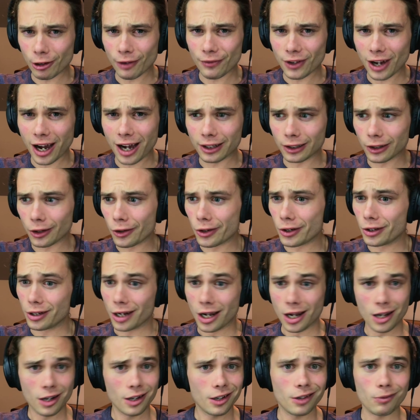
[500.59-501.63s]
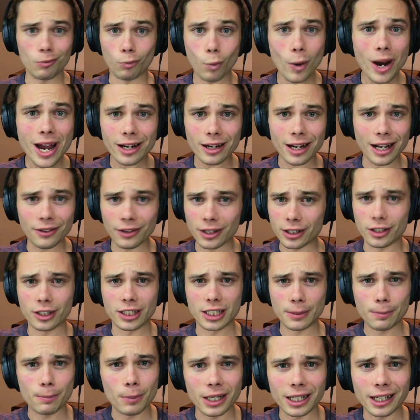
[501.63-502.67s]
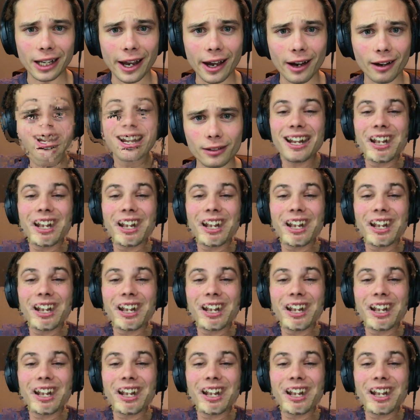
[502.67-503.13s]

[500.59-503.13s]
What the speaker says: if they're unloaded, wet and they're just spinning out.